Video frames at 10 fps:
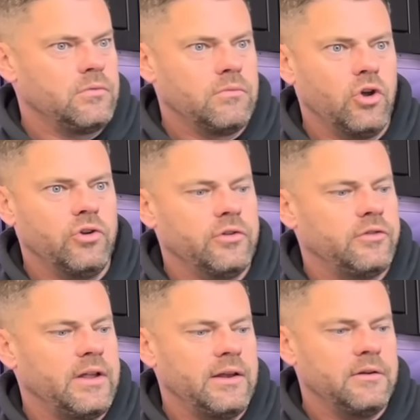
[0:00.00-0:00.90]

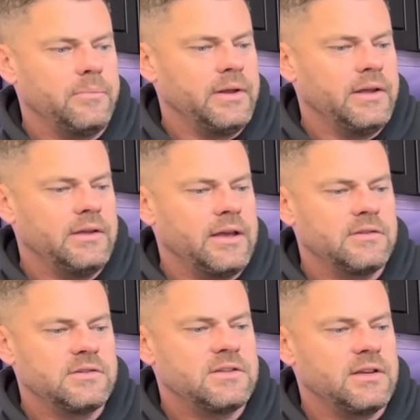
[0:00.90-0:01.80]
understandably,
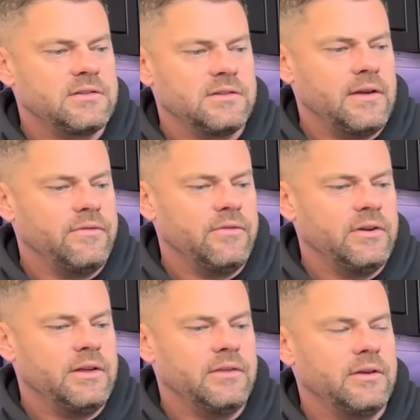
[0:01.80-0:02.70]
gets sick to death of
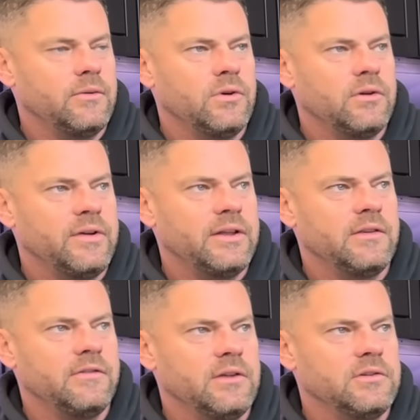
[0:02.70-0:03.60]
it. They think, well, I've had
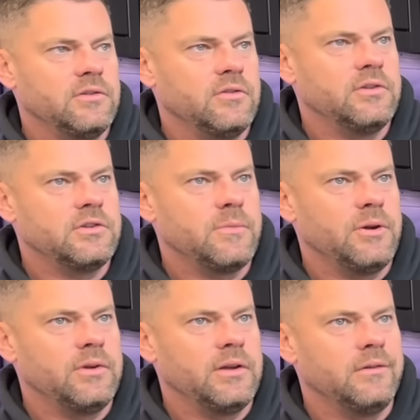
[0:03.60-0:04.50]
this engine done. It's
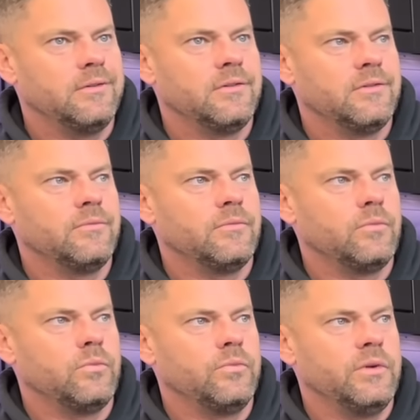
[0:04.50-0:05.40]
smoking.
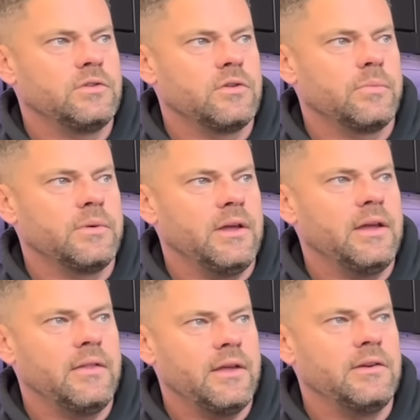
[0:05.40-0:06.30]
It's got to be
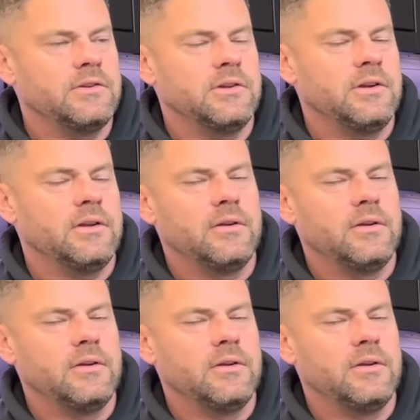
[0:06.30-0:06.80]
the engine, isn't it?